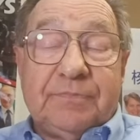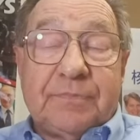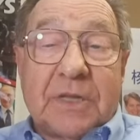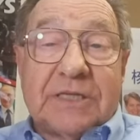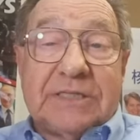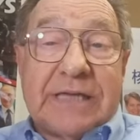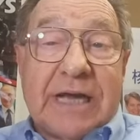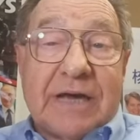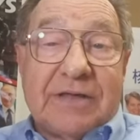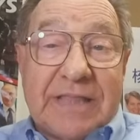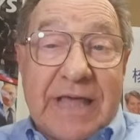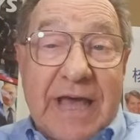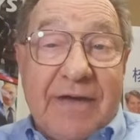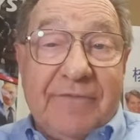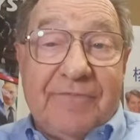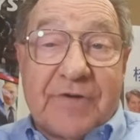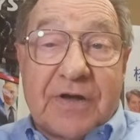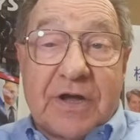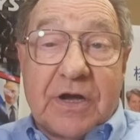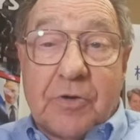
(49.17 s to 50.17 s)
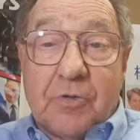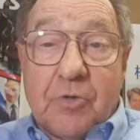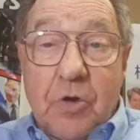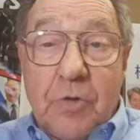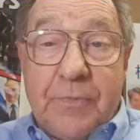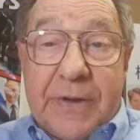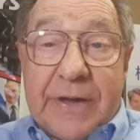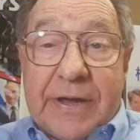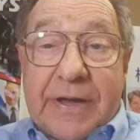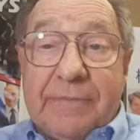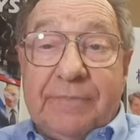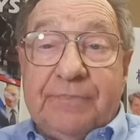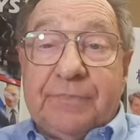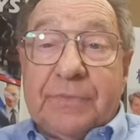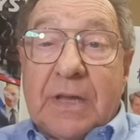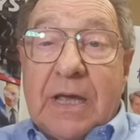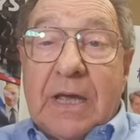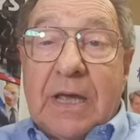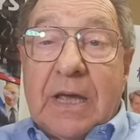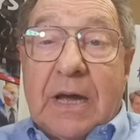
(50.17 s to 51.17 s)
South Africa grouping,
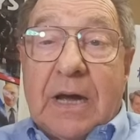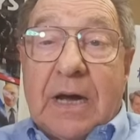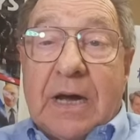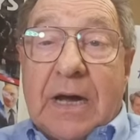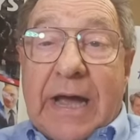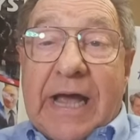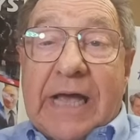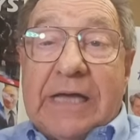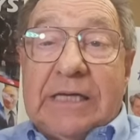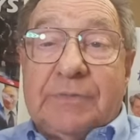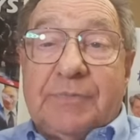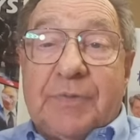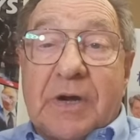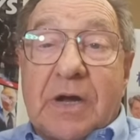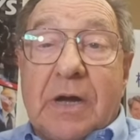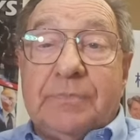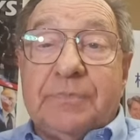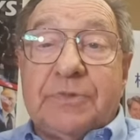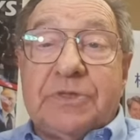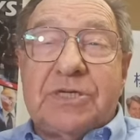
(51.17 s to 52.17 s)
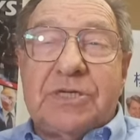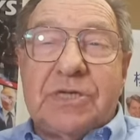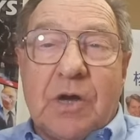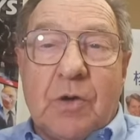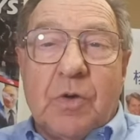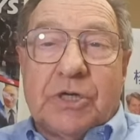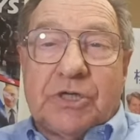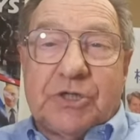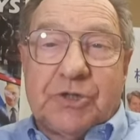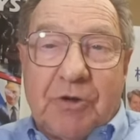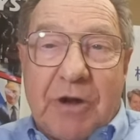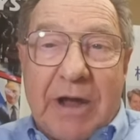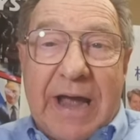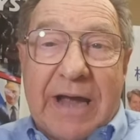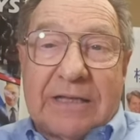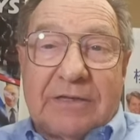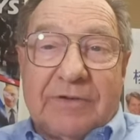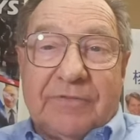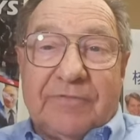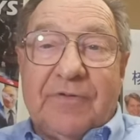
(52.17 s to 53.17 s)
has become so
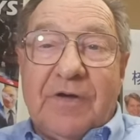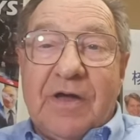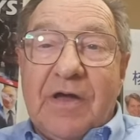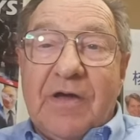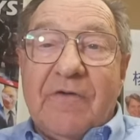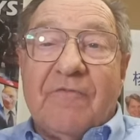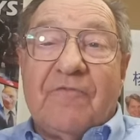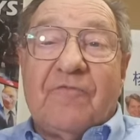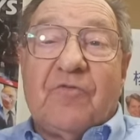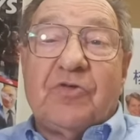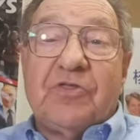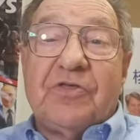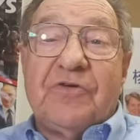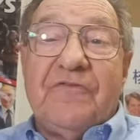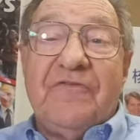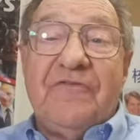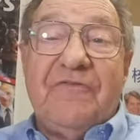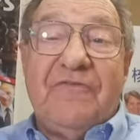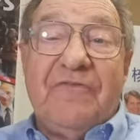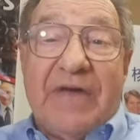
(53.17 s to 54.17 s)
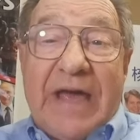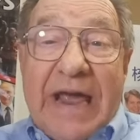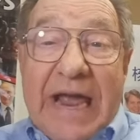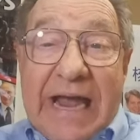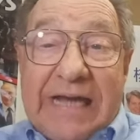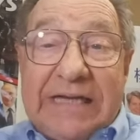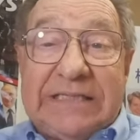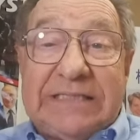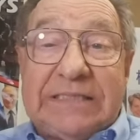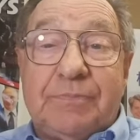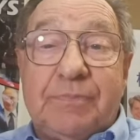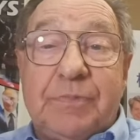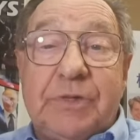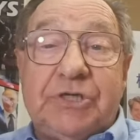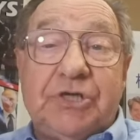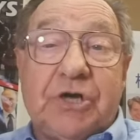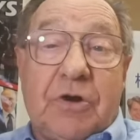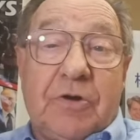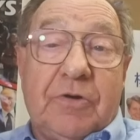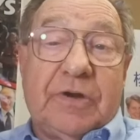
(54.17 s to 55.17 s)
attractive for the vast
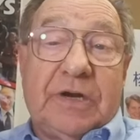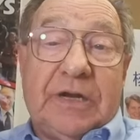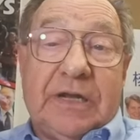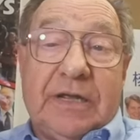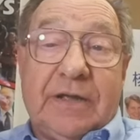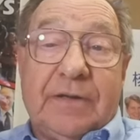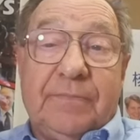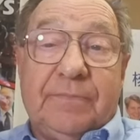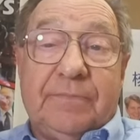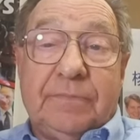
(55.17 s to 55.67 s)
majority